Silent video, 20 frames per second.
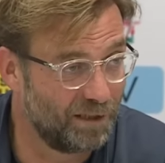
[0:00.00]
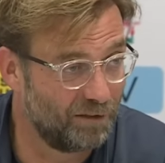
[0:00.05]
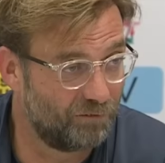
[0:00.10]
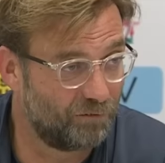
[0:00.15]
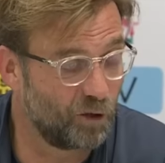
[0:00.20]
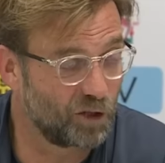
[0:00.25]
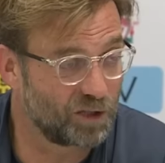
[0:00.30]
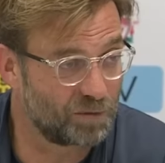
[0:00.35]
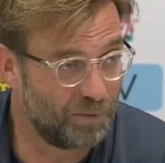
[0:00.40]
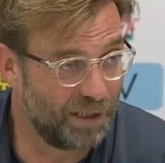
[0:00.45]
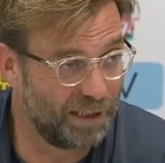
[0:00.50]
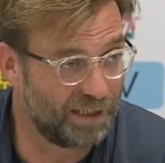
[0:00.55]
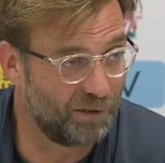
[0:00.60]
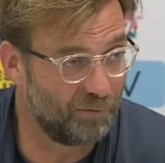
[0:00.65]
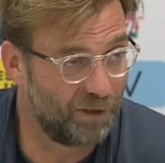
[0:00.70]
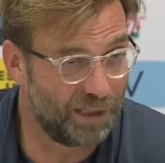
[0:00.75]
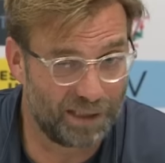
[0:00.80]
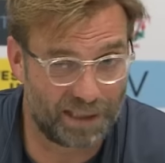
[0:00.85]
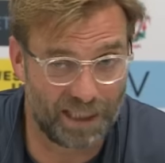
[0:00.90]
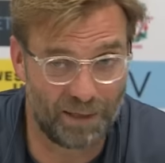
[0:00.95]
In the first
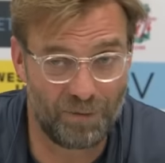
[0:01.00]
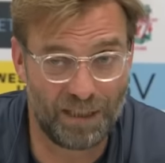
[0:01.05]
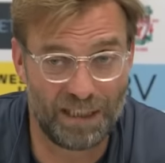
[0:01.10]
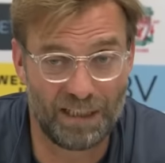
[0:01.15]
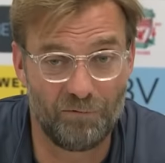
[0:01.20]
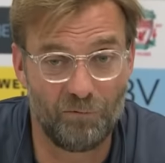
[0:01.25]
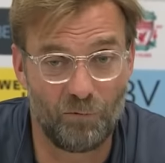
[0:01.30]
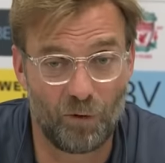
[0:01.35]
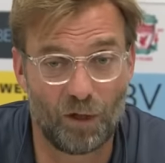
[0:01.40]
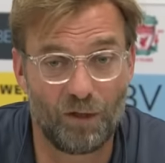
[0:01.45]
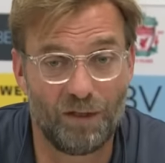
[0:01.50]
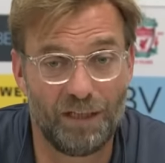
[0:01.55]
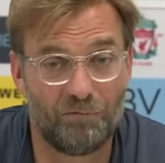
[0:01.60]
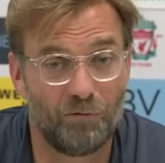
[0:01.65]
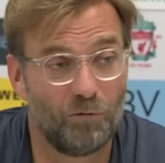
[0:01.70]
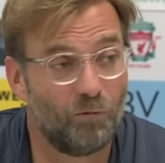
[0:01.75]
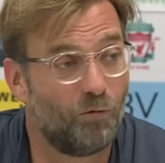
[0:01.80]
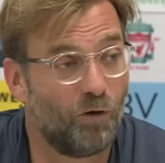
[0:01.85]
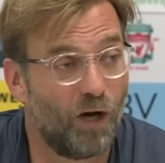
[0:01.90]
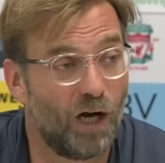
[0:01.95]
meeting when he came in, he was
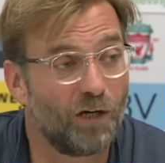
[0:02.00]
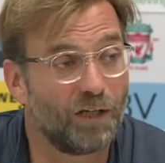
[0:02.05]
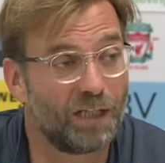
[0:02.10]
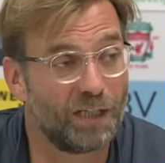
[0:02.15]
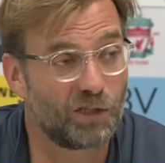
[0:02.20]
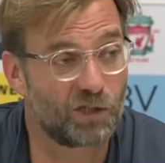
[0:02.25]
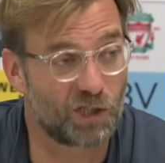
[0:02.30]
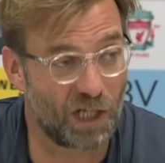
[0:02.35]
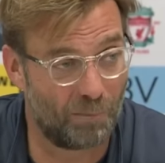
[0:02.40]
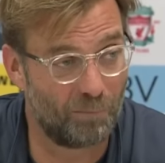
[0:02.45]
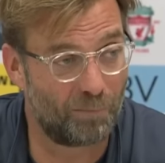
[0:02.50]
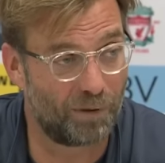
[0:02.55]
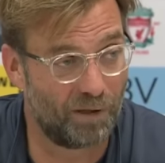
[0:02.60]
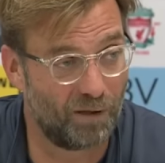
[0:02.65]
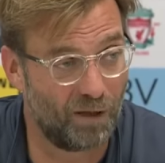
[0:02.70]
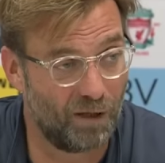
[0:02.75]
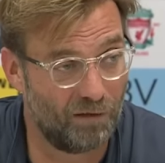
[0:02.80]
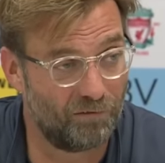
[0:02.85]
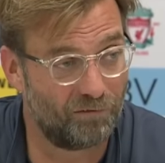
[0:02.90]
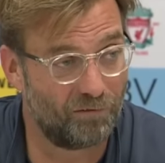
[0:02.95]
even wearing a
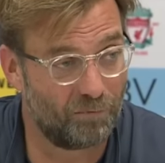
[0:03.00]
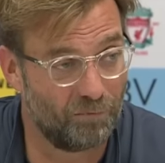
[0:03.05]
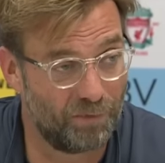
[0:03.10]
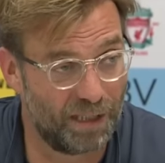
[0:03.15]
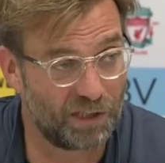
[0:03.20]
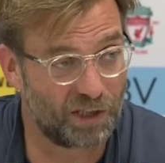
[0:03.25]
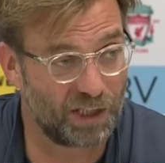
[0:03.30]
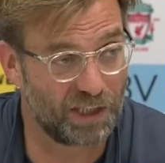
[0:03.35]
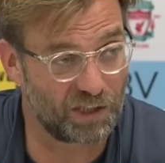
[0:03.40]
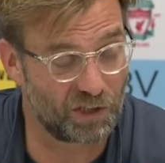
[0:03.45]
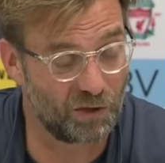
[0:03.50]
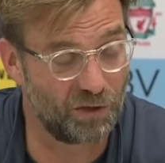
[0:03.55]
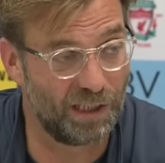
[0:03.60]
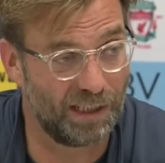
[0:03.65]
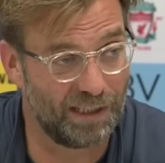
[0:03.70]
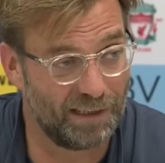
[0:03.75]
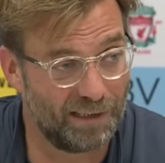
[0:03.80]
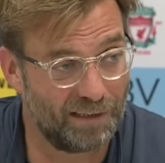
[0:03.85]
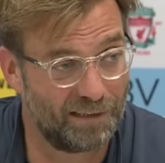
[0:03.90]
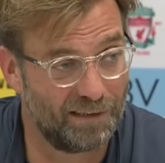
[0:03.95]
jumper of Manchester
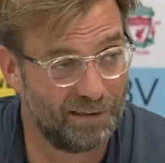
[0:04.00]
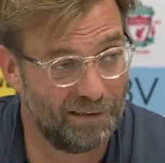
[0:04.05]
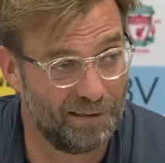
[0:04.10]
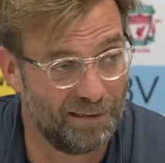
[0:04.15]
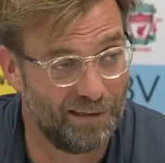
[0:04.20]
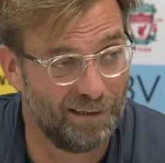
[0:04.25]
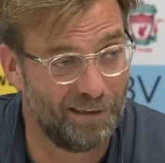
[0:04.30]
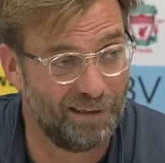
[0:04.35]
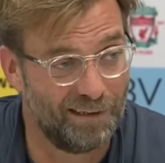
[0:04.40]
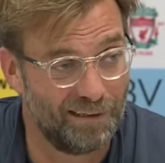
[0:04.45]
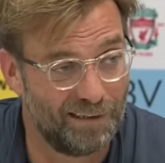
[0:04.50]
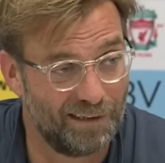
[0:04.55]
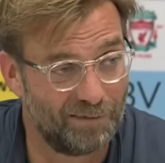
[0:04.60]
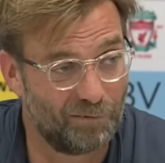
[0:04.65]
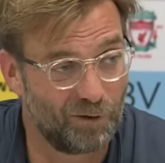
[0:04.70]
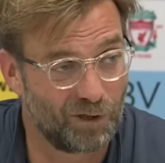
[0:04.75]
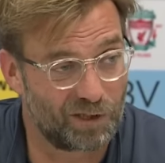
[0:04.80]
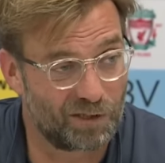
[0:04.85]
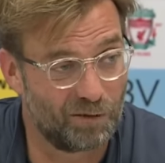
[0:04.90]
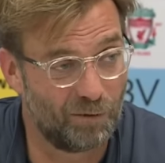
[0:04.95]
United.
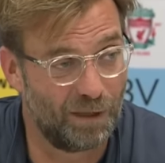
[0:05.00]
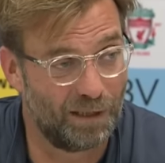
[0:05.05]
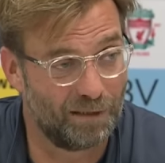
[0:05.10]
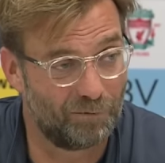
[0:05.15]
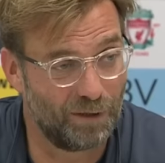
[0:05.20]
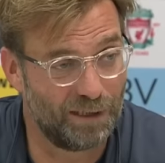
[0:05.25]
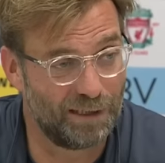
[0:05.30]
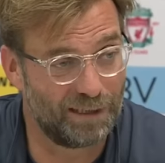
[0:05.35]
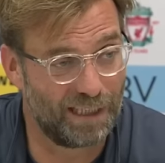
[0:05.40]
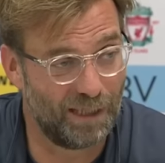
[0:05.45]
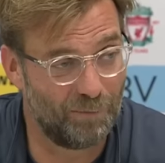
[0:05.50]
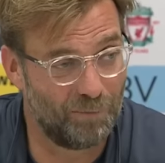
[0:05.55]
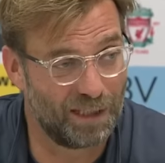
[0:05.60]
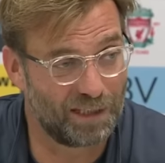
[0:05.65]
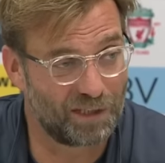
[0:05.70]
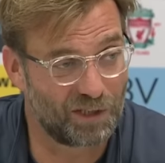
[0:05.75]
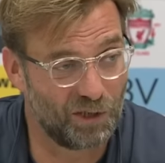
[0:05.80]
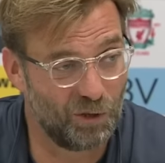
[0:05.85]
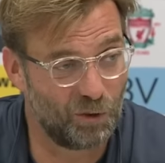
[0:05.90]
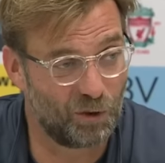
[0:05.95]
That was quite when he came
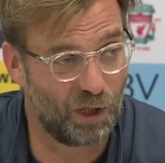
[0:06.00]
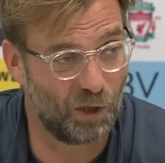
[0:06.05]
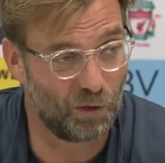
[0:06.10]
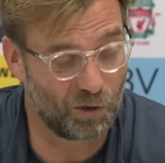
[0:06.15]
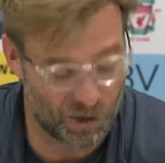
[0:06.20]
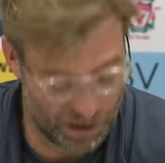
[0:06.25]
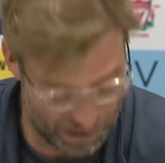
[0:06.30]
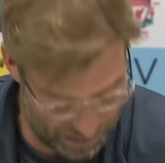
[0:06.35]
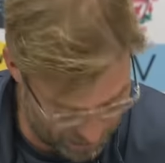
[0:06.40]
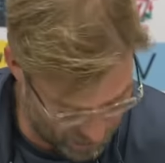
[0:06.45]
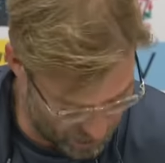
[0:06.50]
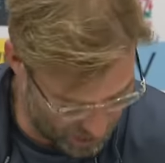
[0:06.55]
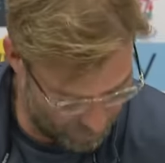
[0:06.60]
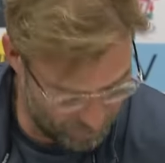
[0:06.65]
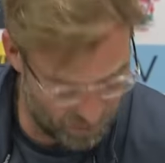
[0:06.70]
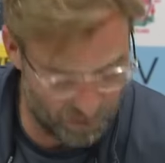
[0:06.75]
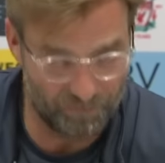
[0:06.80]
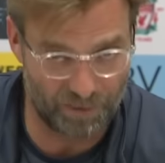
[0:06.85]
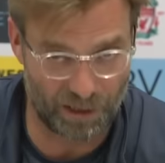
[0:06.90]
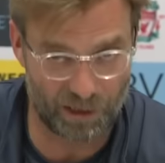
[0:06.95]
in as a new coach. He had a
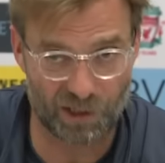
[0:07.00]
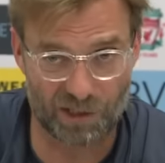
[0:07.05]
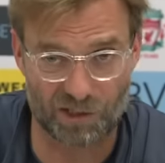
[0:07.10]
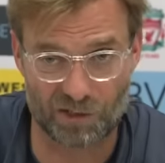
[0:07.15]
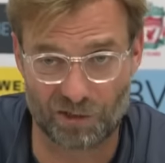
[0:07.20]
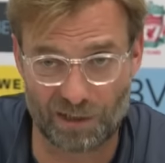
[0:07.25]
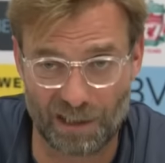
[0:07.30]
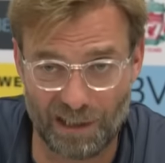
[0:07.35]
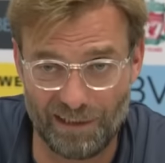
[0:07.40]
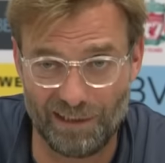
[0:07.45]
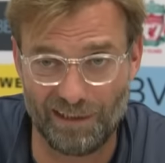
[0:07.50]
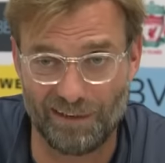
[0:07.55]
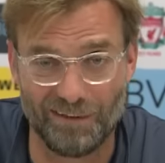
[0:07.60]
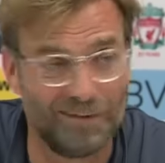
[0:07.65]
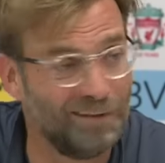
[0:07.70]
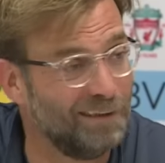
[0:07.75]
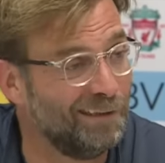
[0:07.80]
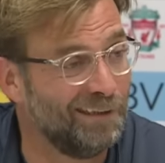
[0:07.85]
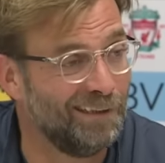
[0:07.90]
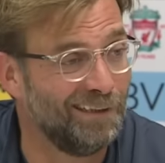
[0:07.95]
jumper of Manchester United.
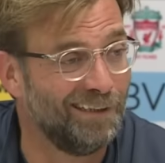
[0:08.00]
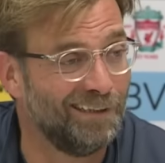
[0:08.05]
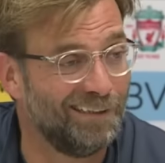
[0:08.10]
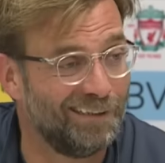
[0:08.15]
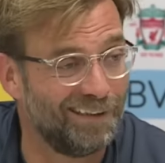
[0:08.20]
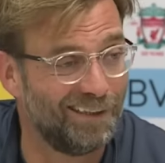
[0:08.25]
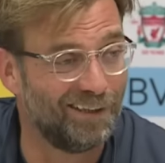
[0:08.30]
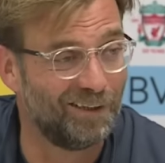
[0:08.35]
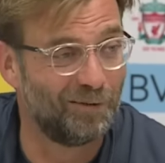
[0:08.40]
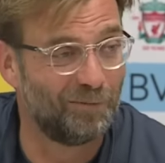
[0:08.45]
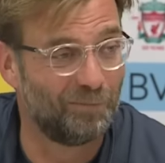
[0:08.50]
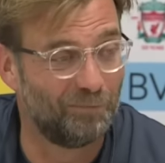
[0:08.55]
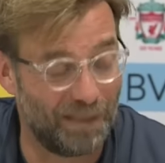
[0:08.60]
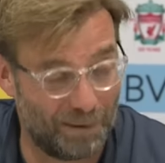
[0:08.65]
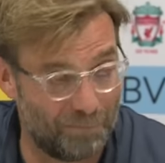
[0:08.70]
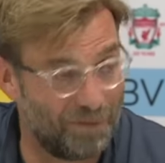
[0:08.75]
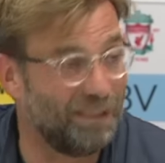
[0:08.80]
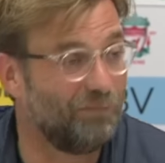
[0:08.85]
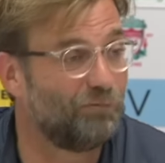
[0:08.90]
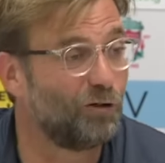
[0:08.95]
So
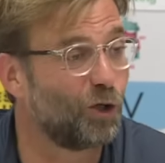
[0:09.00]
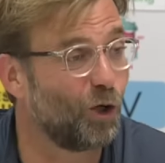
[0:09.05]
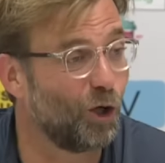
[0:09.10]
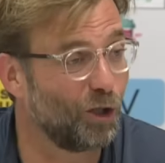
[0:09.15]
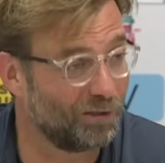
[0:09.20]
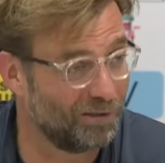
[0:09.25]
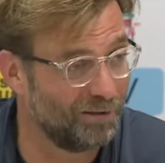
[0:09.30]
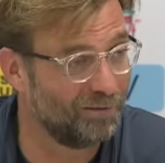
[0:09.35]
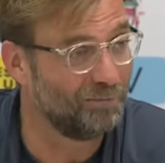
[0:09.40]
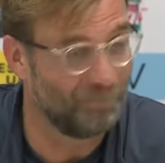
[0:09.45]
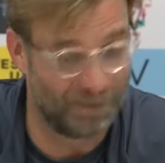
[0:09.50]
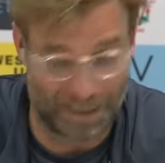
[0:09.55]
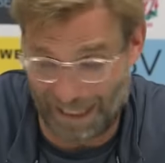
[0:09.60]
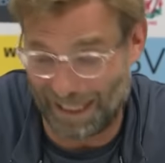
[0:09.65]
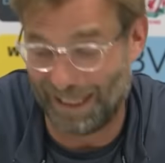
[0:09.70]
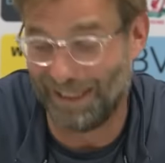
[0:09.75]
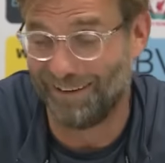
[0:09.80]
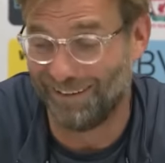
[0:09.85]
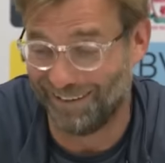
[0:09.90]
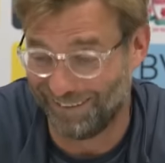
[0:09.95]
maybe he forgot.
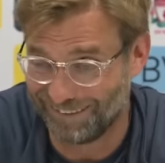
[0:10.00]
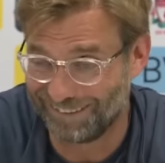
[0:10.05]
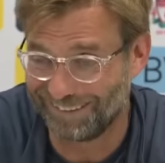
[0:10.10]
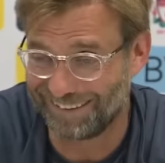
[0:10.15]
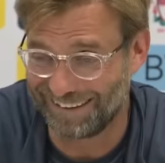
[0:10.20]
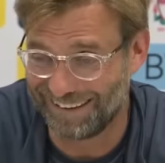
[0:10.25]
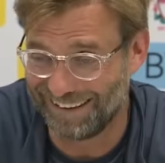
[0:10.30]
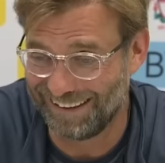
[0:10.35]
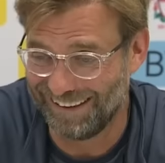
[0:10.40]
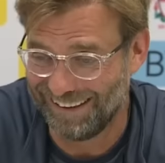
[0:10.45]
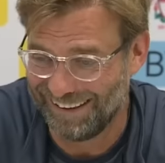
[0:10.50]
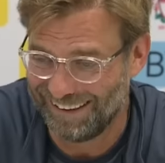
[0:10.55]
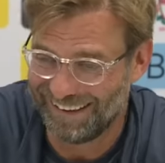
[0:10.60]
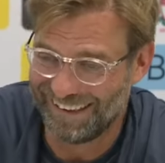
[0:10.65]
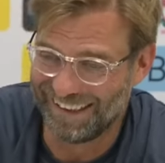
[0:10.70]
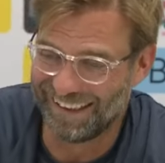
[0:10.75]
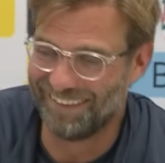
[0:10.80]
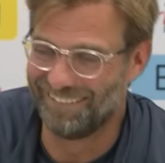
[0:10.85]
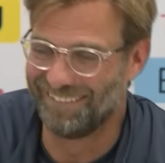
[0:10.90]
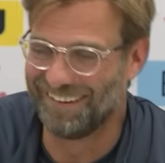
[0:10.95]
I know still.
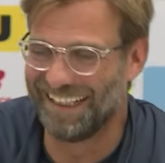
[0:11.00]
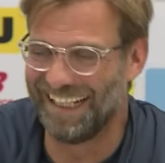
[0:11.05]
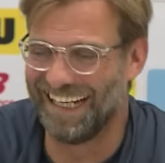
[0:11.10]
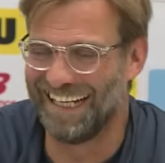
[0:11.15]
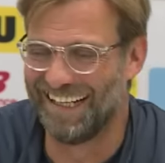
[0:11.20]
And,